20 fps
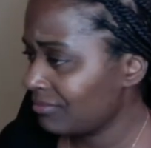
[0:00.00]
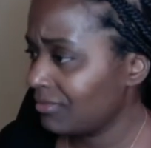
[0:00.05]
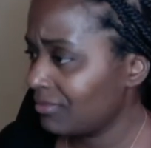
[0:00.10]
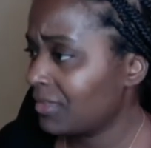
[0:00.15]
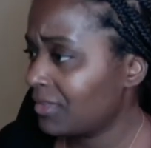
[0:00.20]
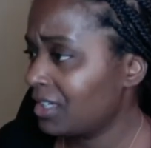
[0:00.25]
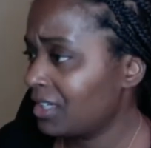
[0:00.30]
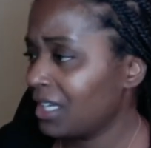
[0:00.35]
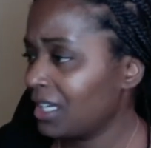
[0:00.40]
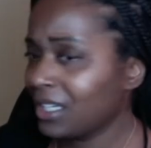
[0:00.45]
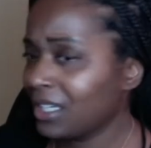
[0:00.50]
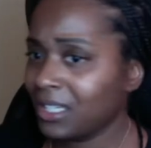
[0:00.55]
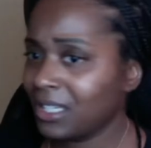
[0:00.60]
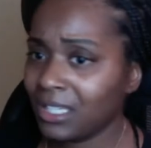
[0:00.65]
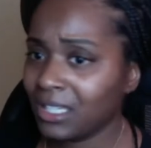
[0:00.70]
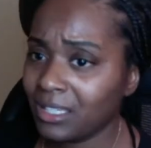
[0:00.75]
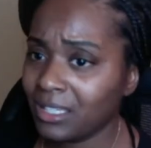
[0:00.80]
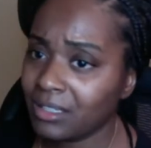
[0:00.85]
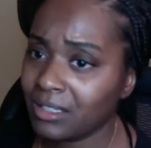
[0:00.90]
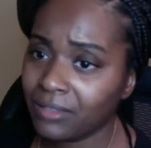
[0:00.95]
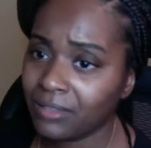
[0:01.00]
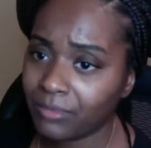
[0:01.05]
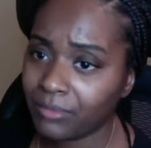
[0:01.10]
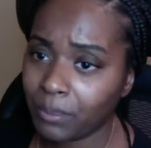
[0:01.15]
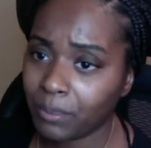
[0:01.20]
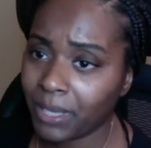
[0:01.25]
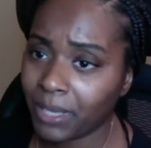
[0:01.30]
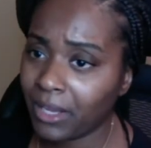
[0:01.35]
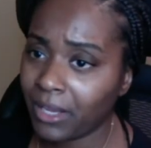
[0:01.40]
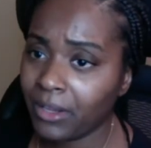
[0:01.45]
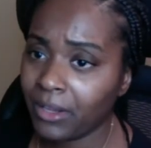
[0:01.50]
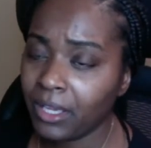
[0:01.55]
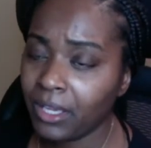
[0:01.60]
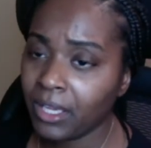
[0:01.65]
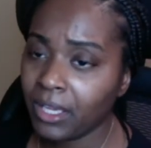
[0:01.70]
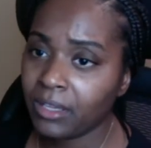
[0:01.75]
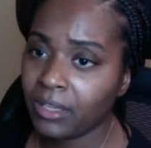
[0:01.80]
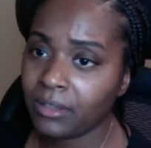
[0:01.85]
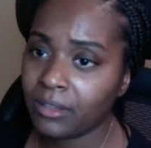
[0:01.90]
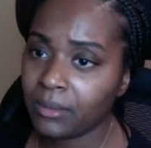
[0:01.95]
You're not going to get it if, by
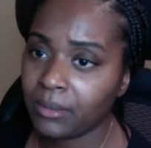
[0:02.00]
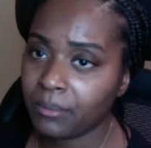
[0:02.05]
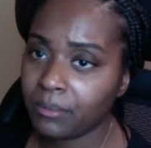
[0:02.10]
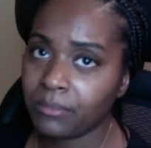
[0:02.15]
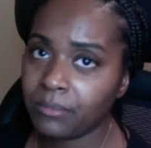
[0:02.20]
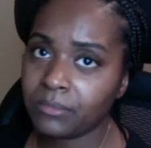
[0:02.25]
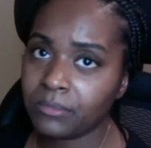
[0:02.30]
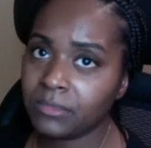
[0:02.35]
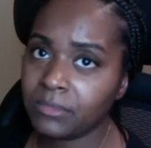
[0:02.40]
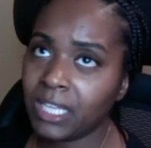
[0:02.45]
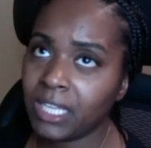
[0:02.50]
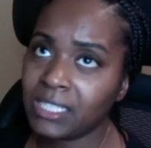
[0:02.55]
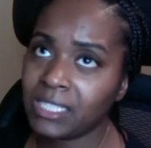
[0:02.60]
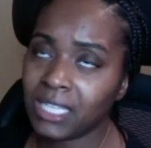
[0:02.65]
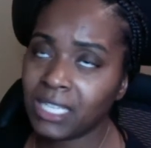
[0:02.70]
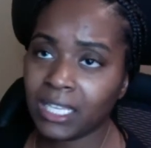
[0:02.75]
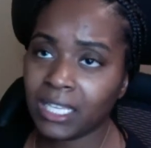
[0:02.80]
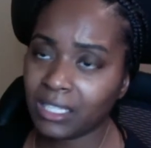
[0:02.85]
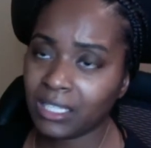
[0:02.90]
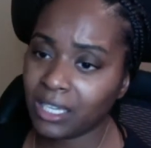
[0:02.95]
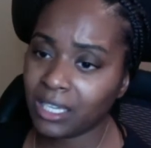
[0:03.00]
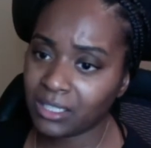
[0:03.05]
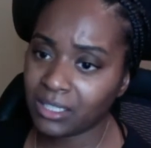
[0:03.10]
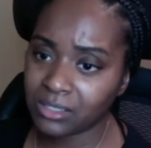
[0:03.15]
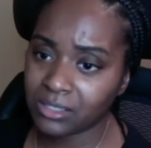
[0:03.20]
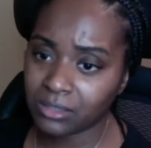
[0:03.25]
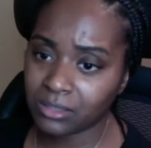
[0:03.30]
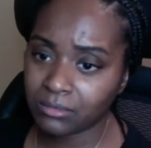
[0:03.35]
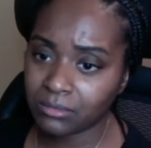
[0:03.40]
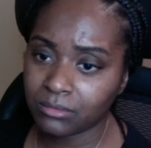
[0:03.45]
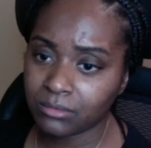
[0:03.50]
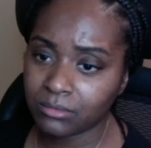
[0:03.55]
not taking action.